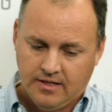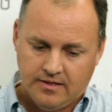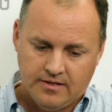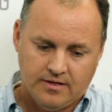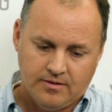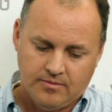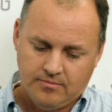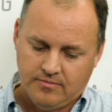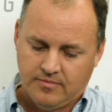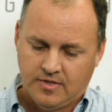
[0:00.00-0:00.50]

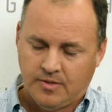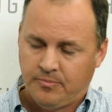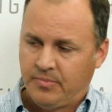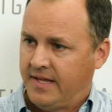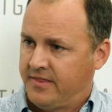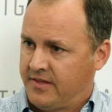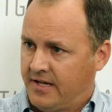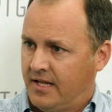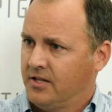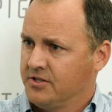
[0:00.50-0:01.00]
The
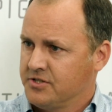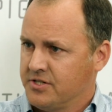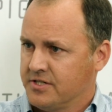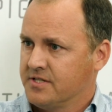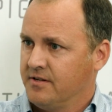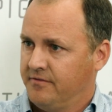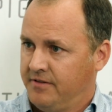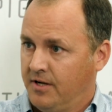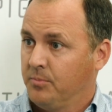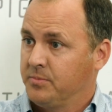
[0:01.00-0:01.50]

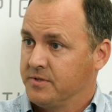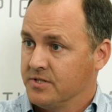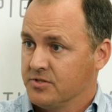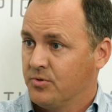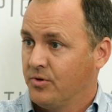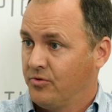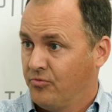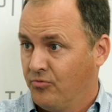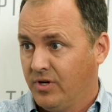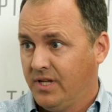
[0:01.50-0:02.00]
pathologists have helped
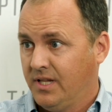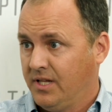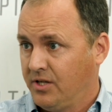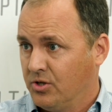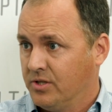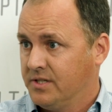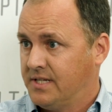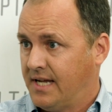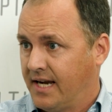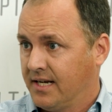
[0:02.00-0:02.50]
us with really
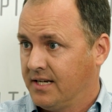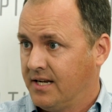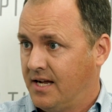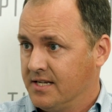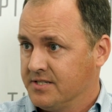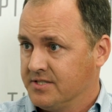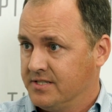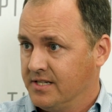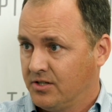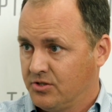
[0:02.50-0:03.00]
good
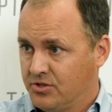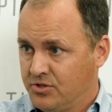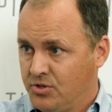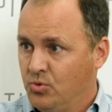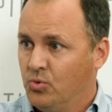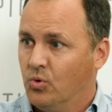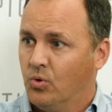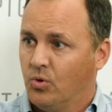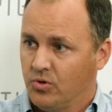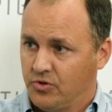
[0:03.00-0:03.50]
diagnostic
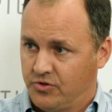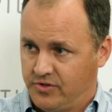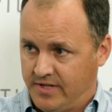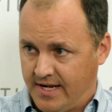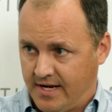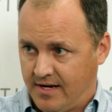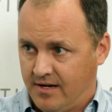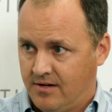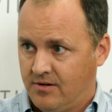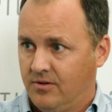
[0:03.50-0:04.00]
tools
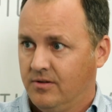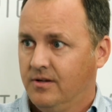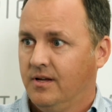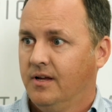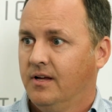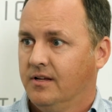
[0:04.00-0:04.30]
now,